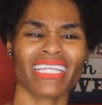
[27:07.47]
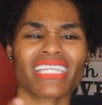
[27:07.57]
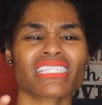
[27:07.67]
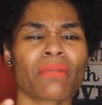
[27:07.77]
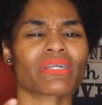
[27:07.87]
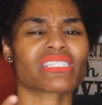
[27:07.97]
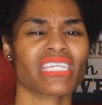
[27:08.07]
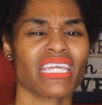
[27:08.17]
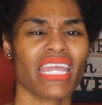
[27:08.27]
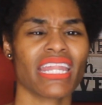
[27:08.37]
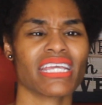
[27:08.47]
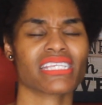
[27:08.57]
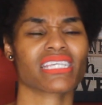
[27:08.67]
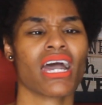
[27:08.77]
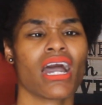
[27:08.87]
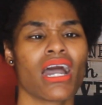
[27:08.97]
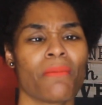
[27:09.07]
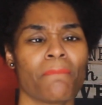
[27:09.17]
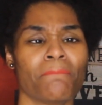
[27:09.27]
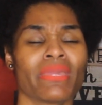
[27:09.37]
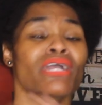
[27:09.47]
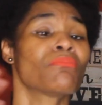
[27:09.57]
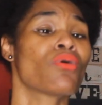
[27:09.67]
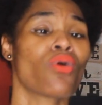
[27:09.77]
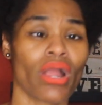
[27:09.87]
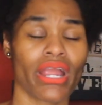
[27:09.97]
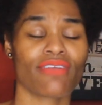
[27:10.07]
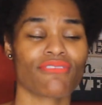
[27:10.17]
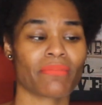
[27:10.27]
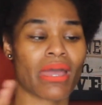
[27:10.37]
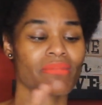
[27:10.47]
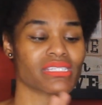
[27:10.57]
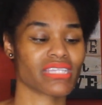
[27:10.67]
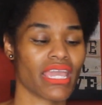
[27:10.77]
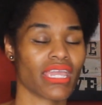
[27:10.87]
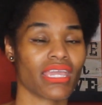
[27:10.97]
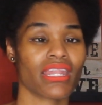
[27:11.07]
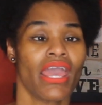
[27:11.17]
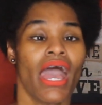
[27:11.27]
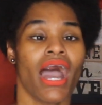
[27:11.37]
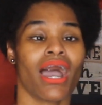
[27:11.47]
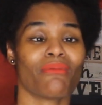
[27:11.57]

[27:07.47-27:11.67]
I think it's number ten. It's um, Mia Moore, if I'm not mistaken.